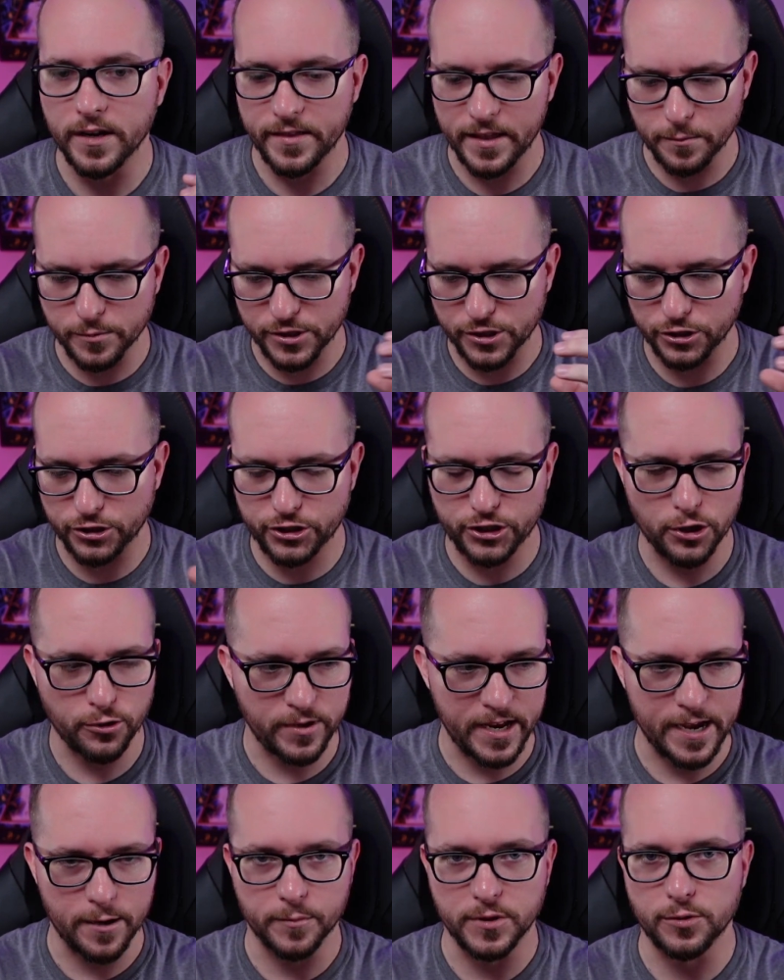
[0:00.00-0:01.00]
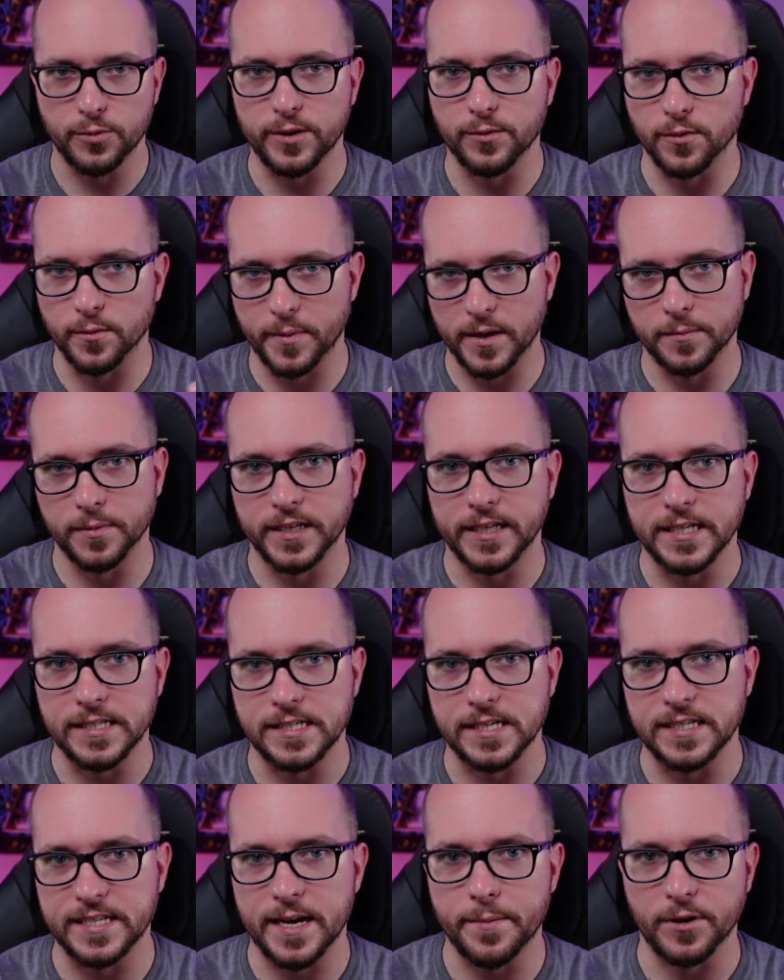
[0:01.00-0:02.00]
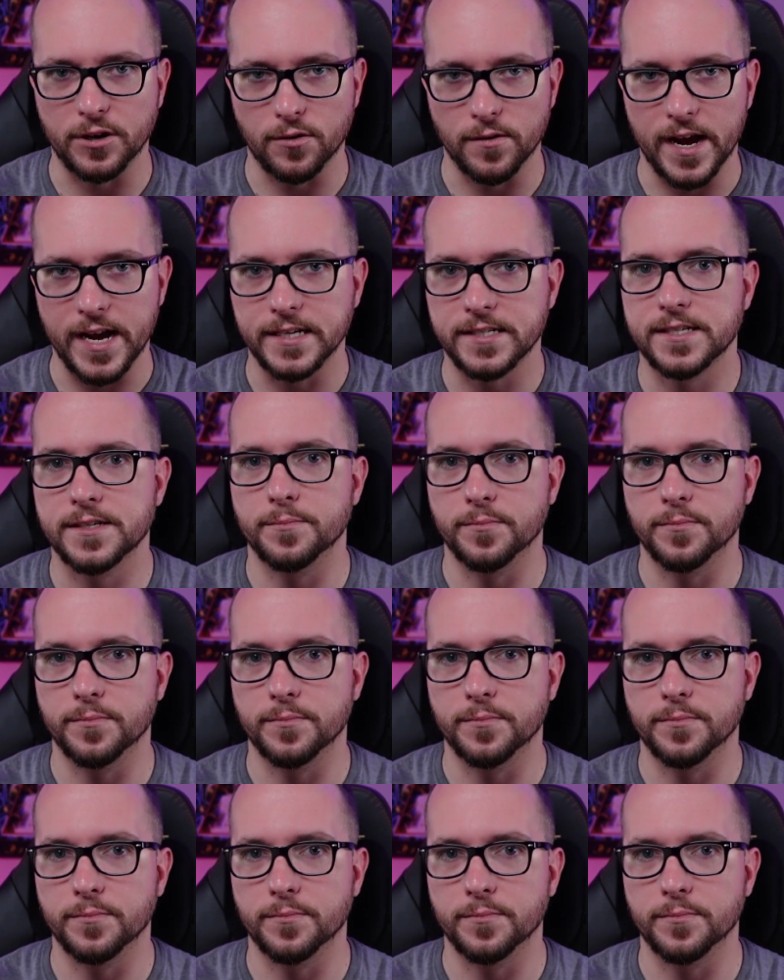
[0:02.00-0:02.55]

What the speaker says: That was the showdown between Republicans and Democrats,